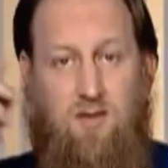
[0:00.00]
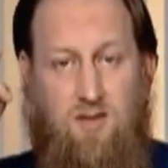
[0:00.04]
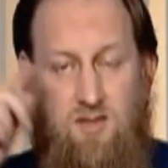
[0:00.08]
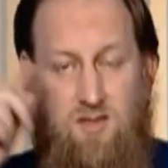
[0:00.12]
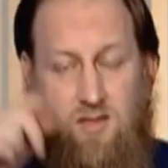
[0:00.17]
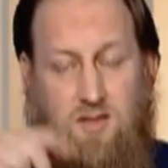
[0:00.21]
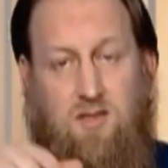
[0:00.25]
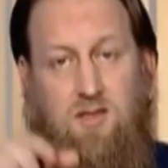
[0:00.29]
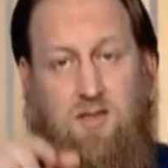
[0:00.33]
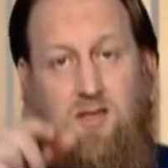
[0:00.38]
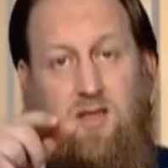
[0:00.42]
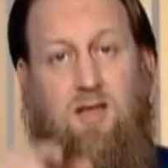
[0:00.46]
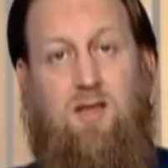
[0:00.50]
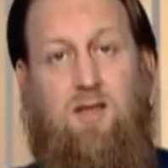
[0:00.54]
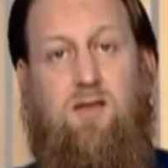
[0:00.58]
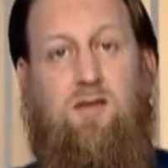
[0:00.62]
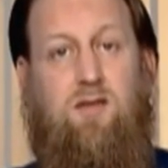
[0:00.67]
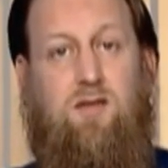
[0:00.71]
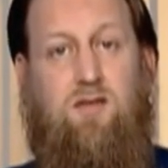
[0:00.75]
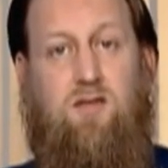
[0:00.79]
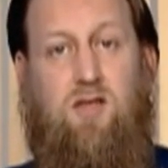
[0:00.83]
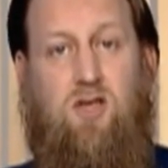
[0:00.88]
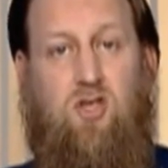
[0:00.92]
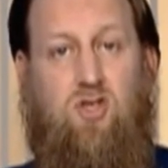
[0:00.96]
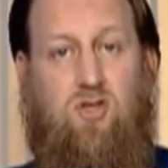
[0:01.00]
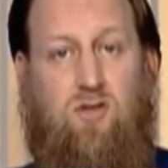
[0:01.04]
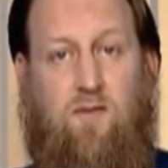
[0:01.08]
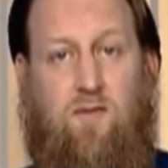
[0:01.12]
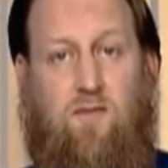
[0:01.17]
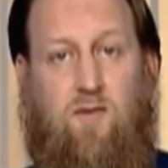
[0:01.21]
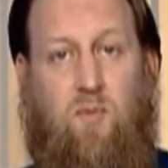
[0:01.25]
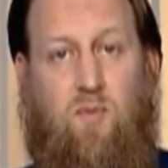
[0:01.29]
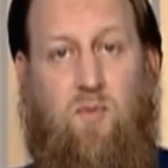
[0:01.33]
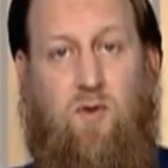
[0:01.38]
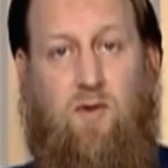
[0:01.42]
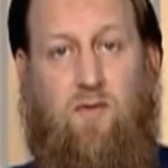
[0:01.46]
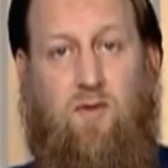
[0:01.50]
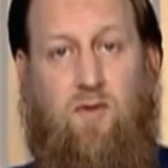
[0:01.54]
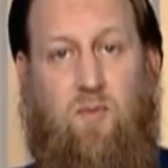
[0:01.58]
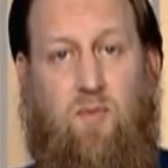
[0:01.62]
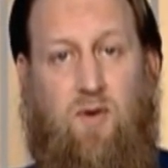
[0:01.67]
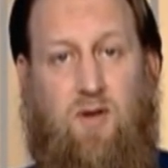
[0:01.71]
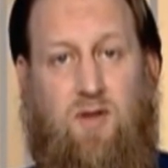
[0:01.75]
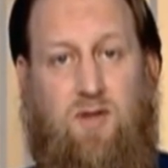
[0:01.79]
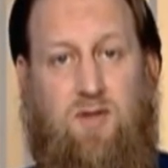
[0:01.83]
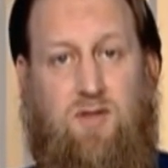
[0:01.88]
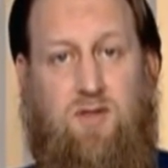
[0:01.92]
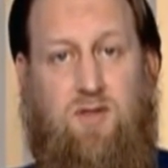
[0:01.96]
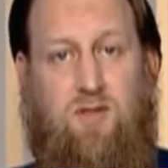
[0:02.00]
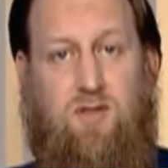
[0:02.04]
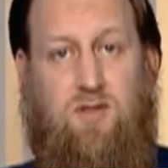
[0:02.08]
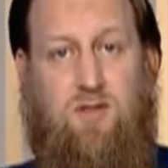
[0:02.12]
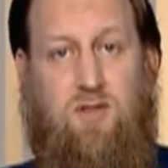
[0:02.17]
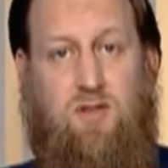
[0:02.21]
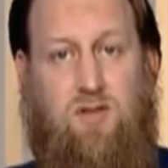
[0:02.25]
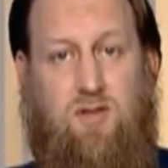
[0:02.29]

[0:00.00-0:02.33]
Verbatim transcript: This is the intercession of the Prophet, brothers and